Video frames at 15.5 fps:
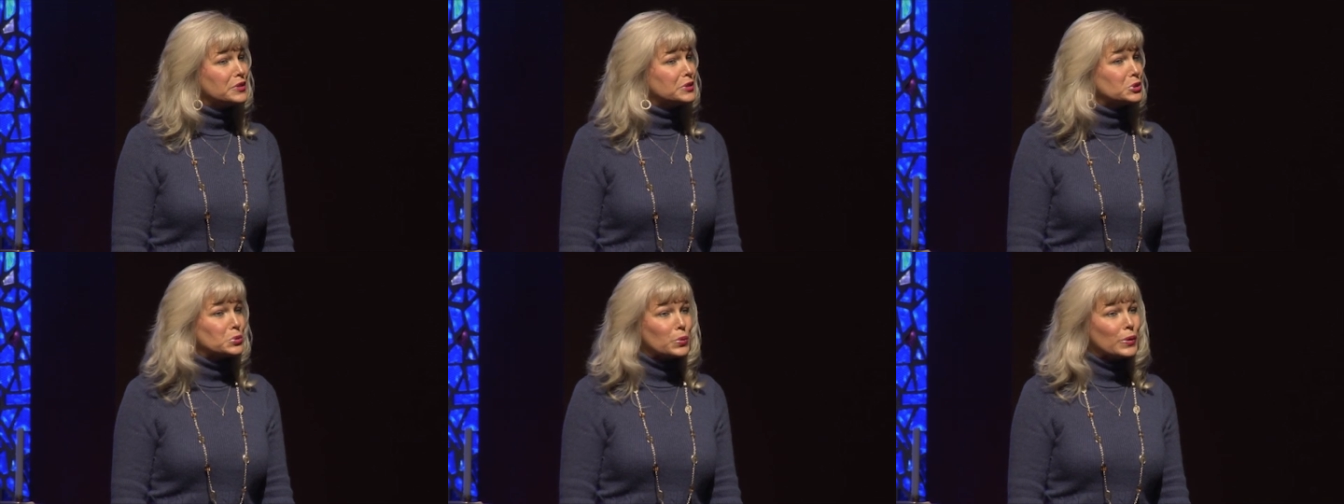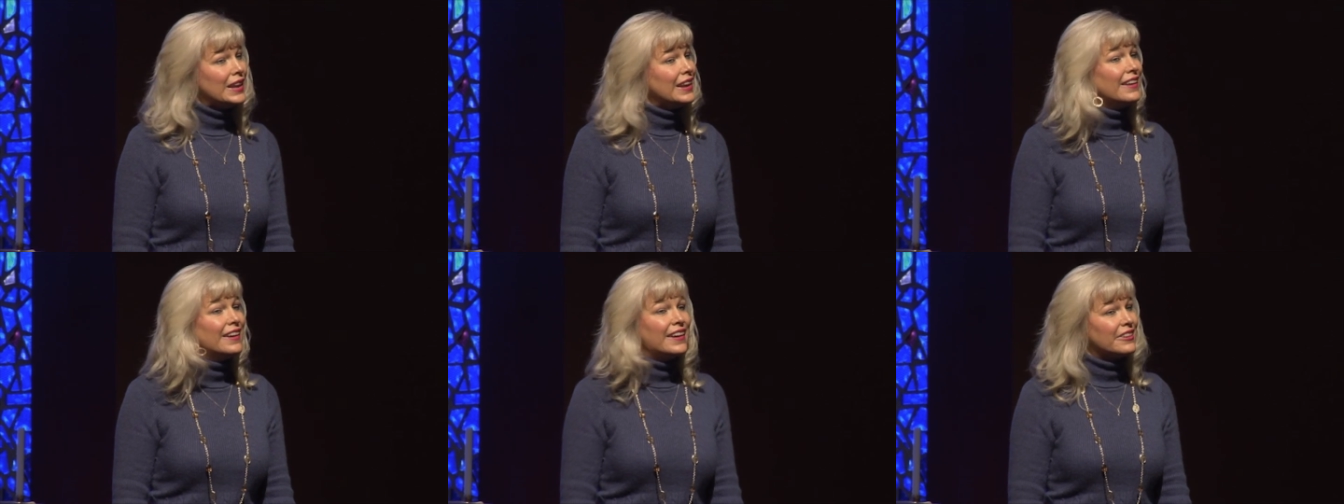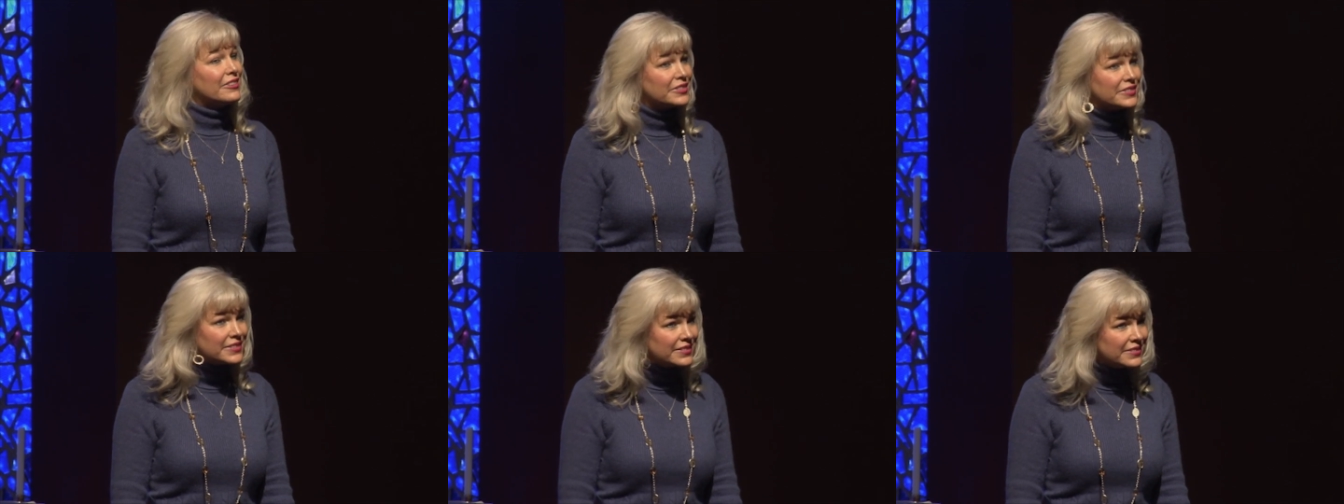sweet love,
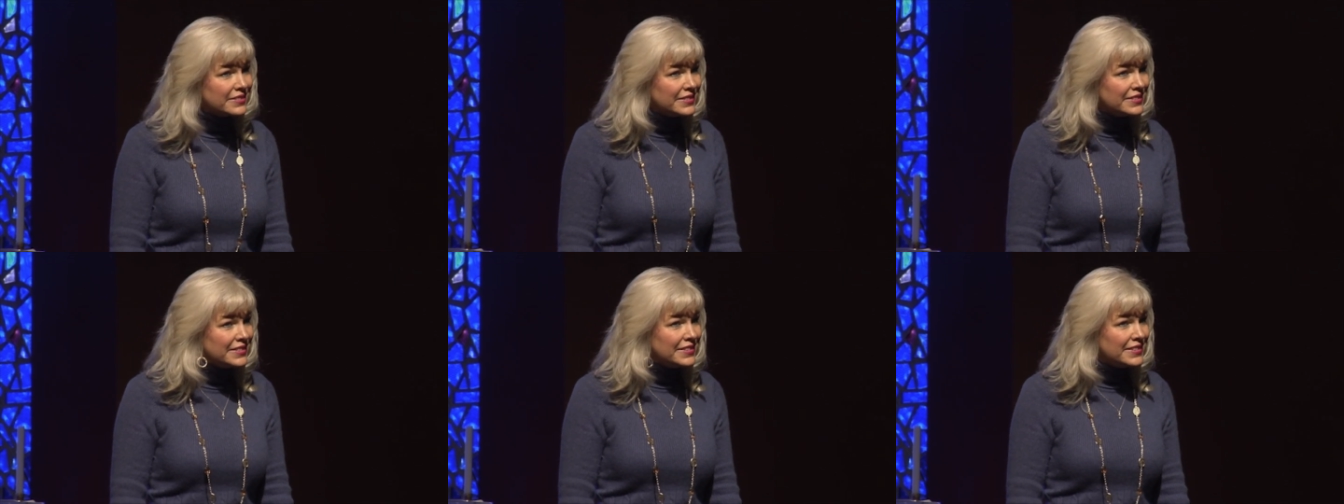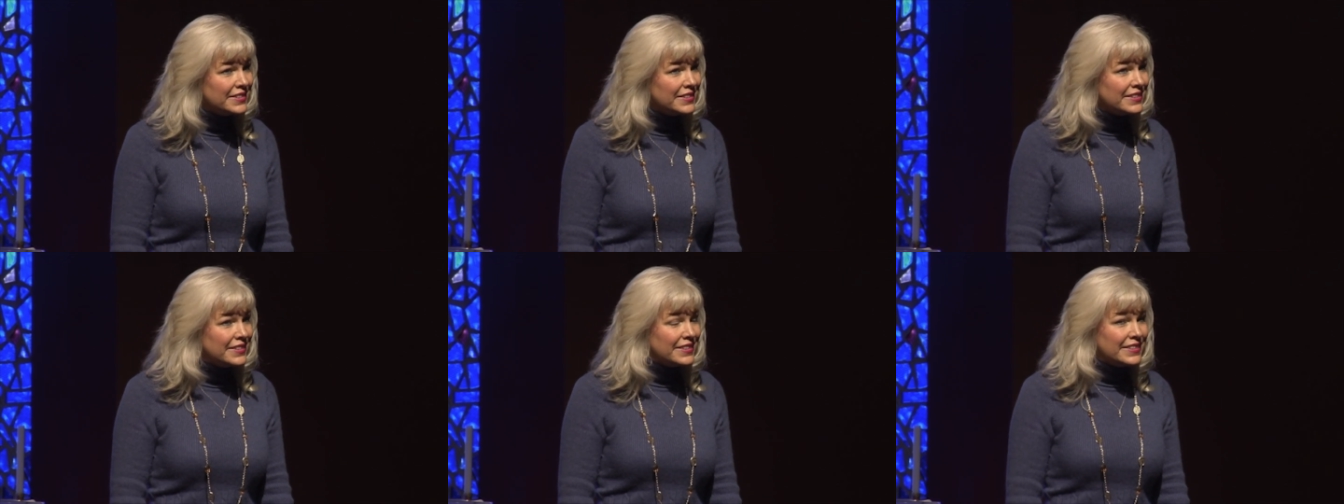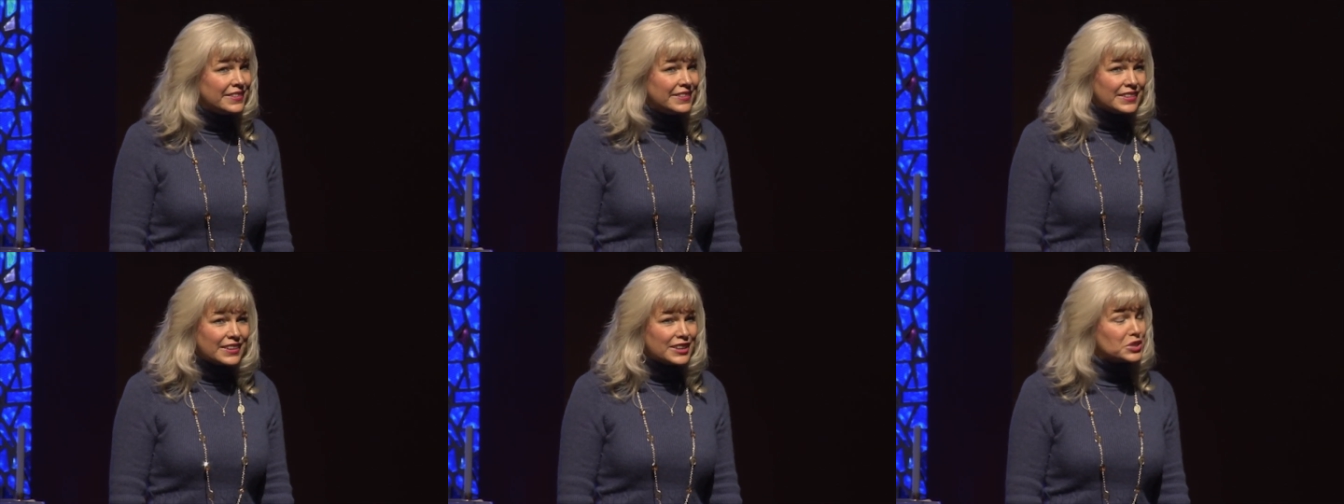
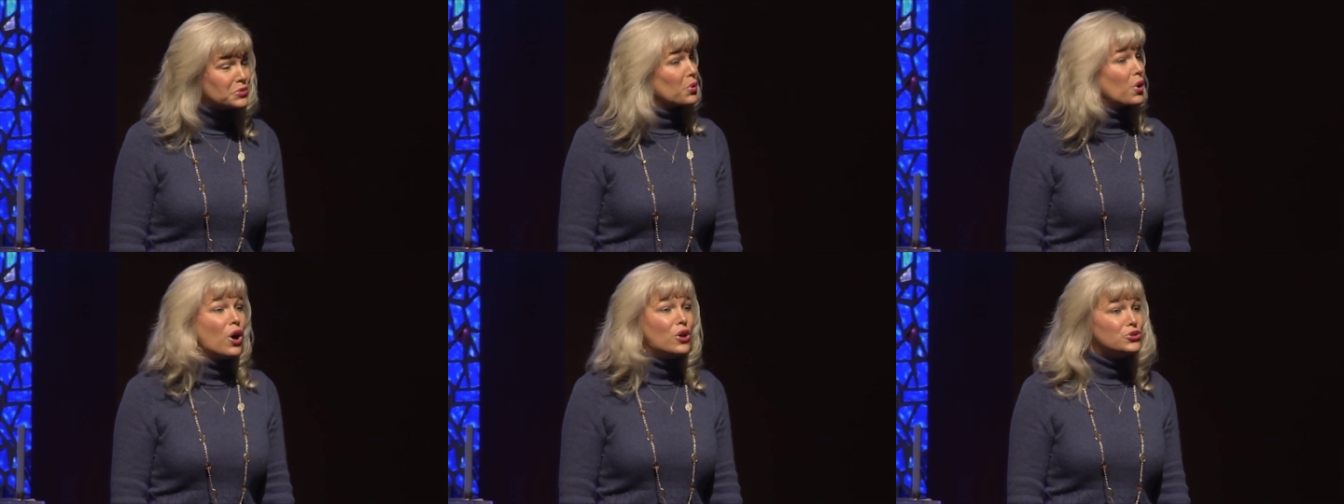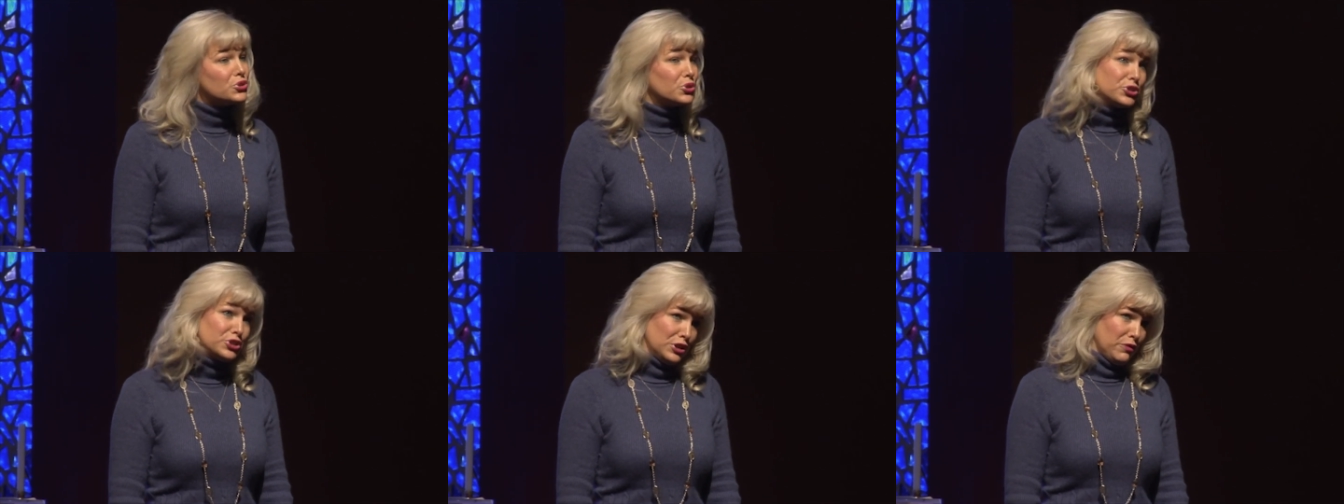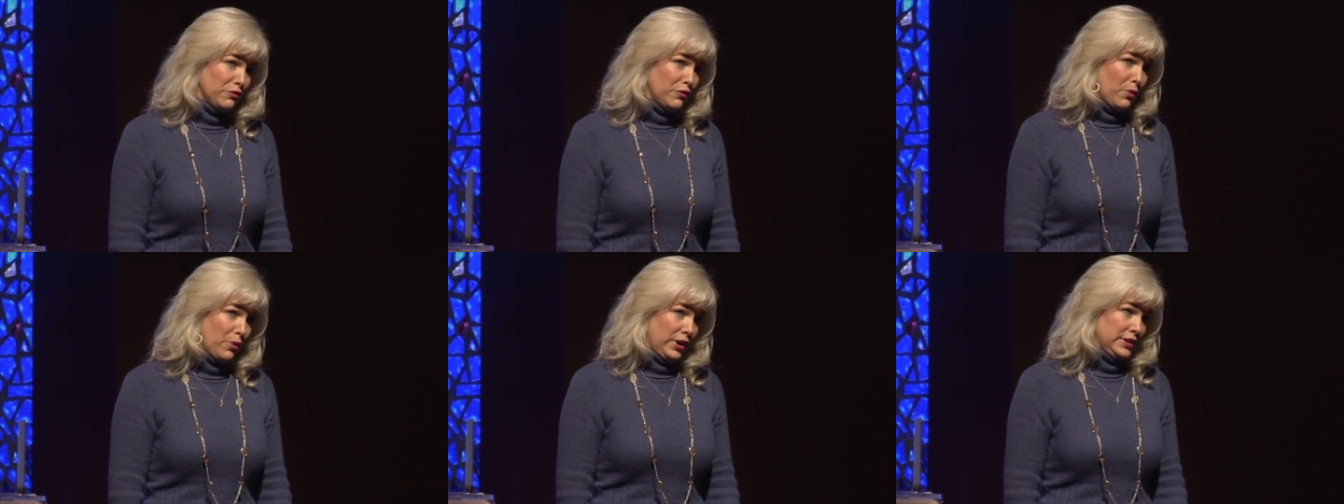because we're all searching
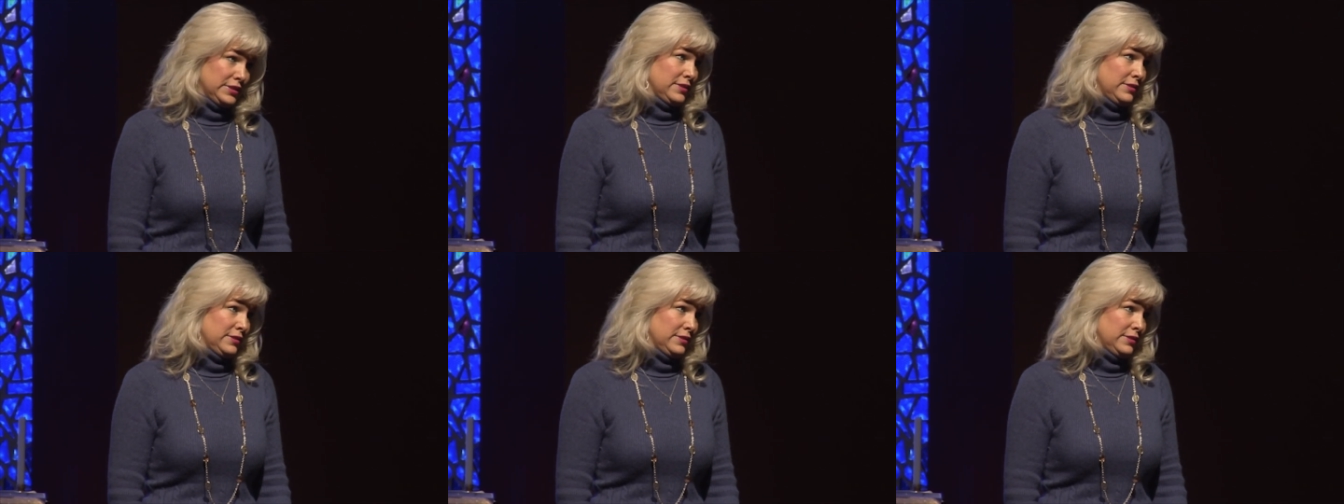for it.